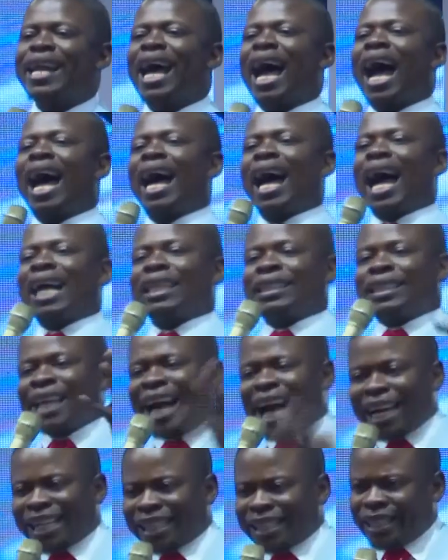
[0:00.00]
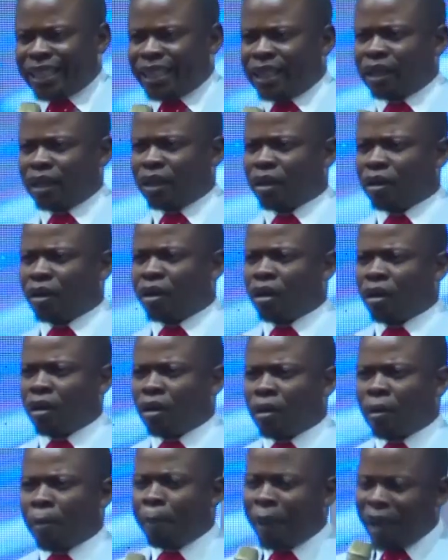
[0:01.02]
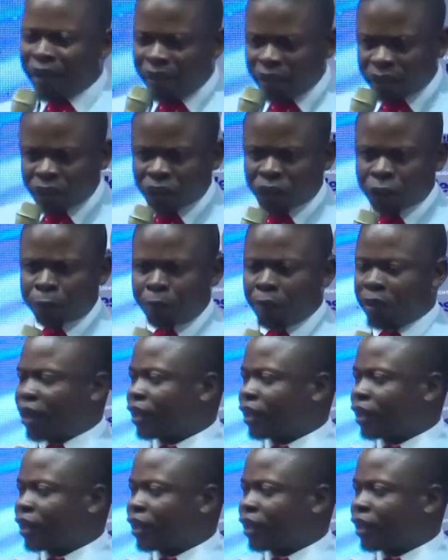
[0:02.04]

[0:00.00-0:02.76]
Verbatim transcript: attack by this spirit?